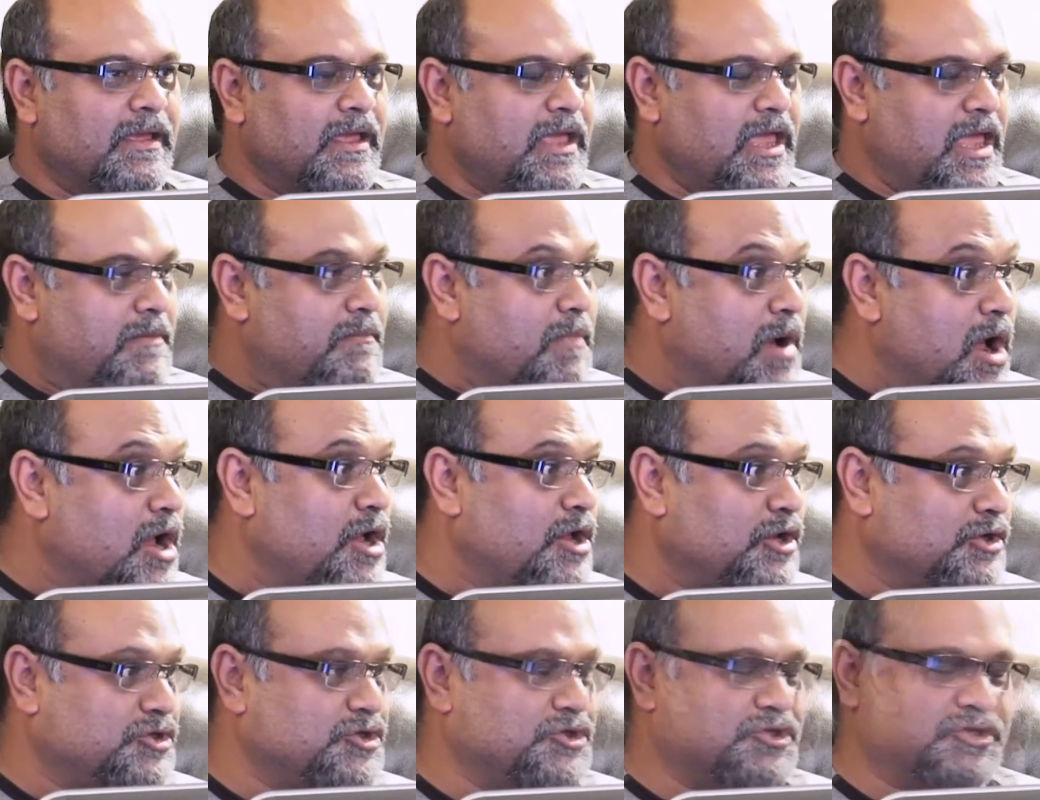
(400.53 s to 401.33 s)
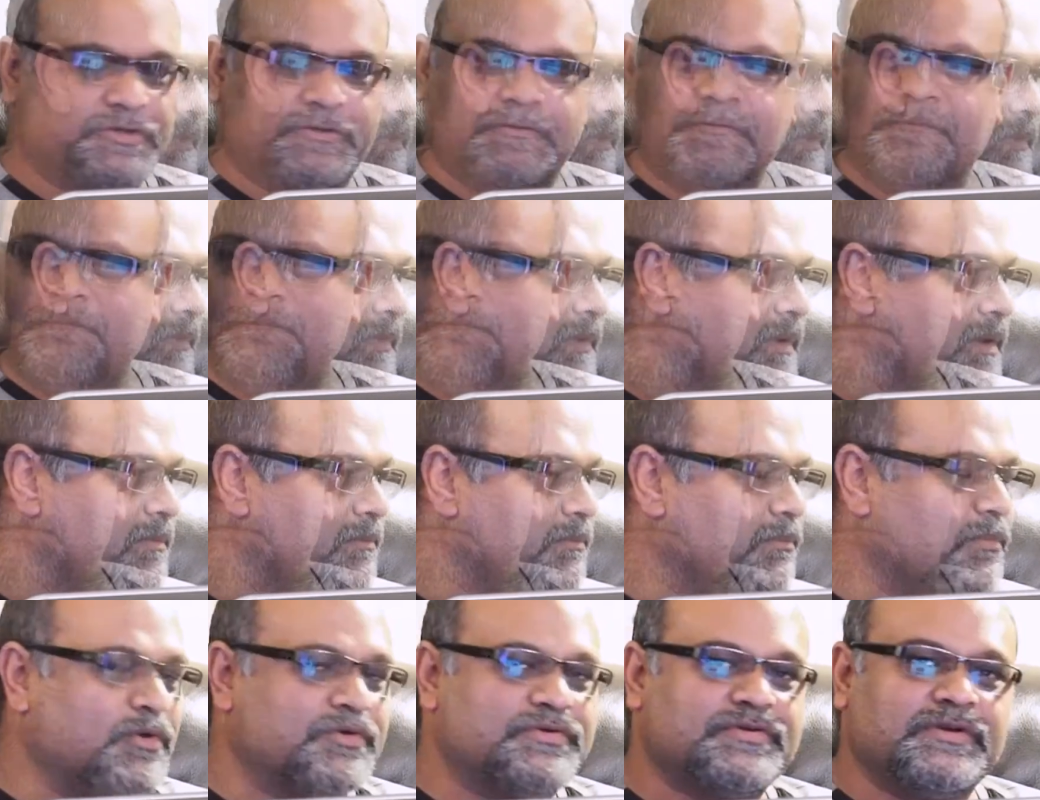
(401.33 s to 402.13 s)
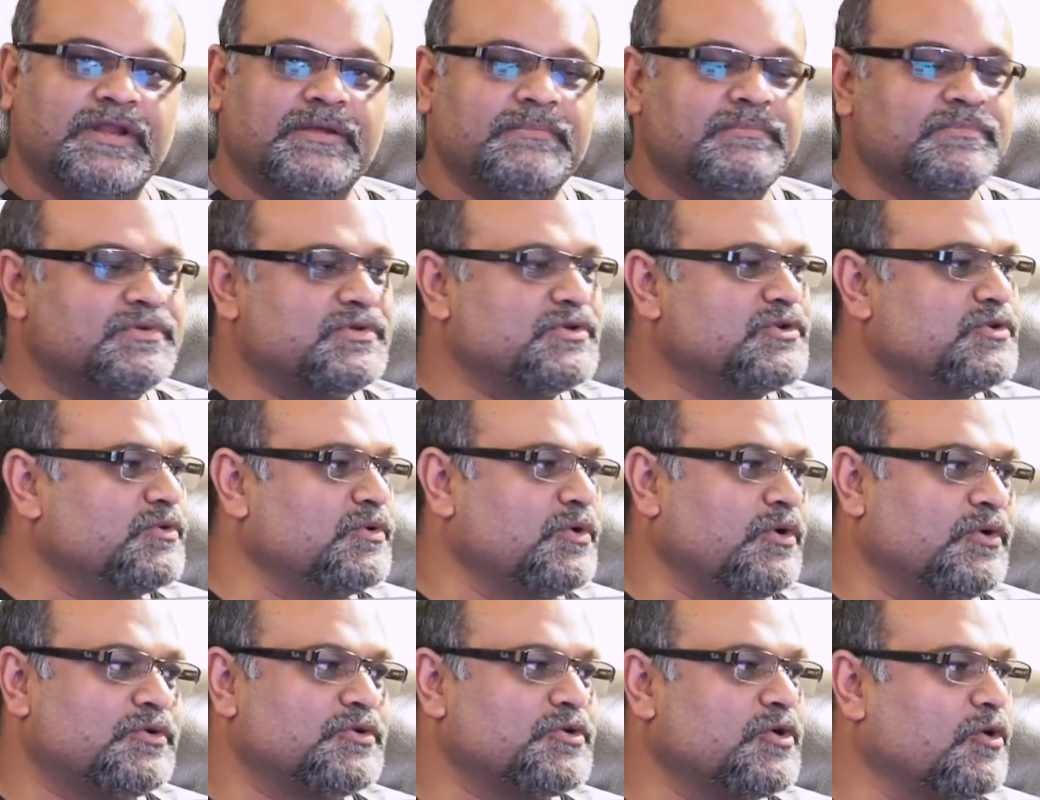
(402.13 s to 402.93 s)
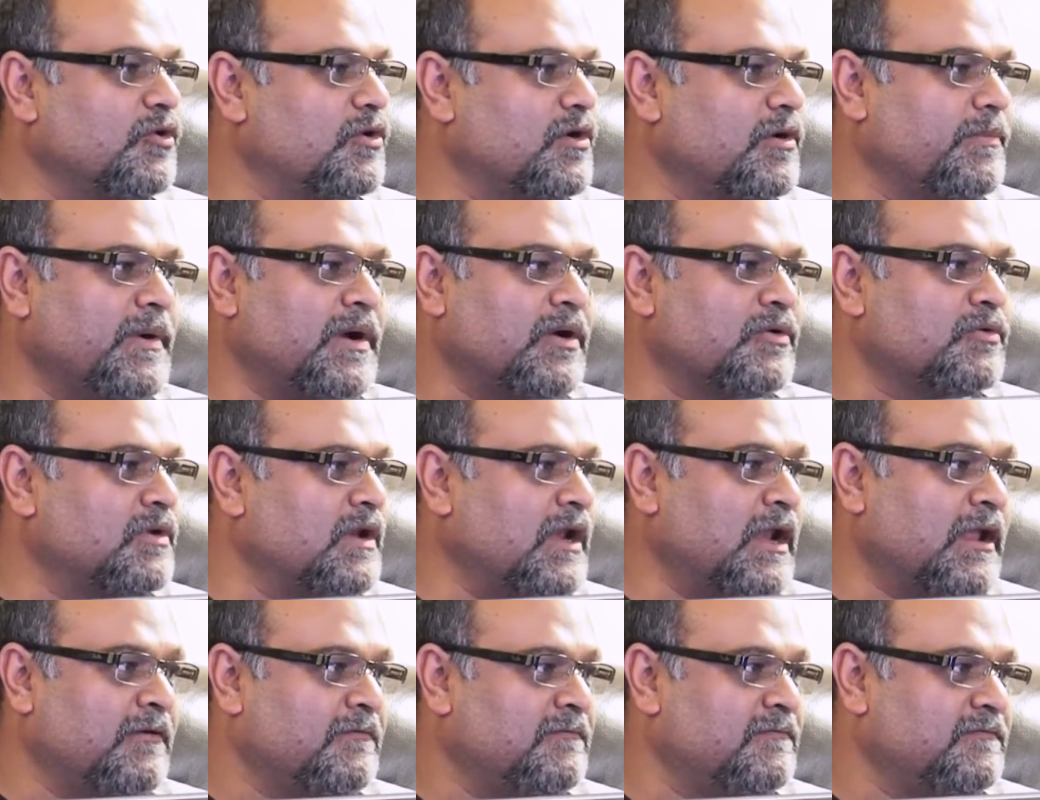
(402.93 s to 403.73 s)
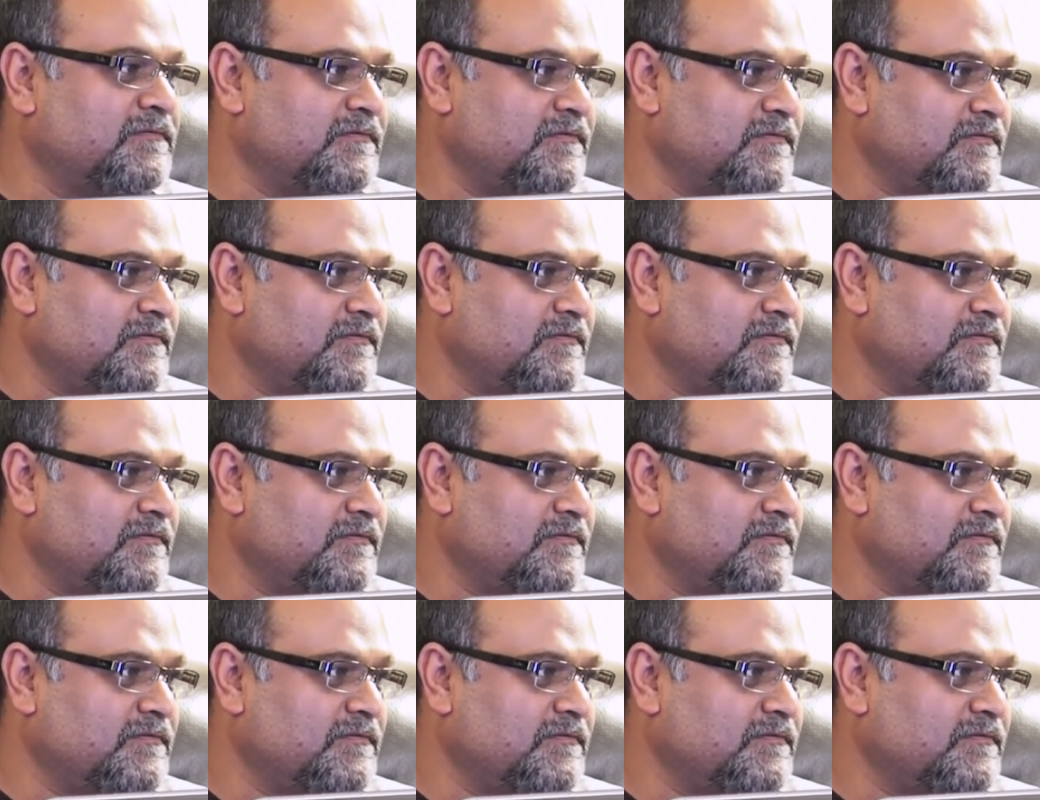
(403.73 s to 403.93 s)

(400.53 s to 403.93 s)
emerged, Muslims do not talk about love.